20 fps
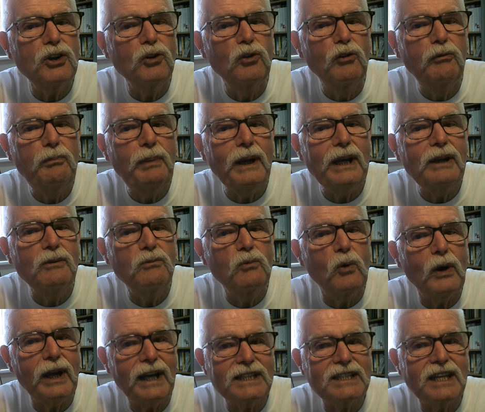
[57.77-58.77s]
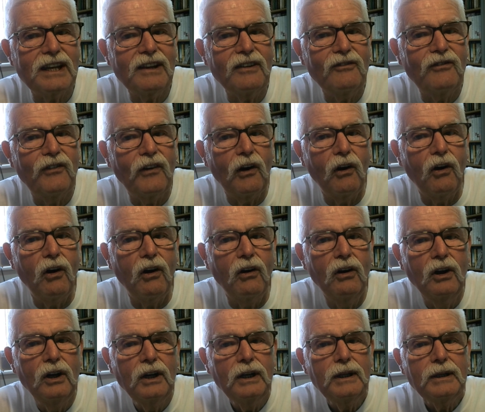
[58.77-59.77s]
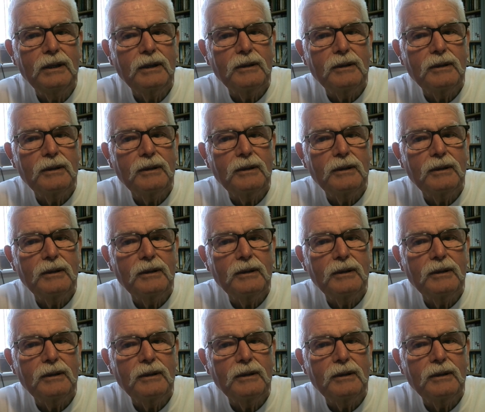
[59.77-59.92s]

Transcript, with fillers: you've been waiting for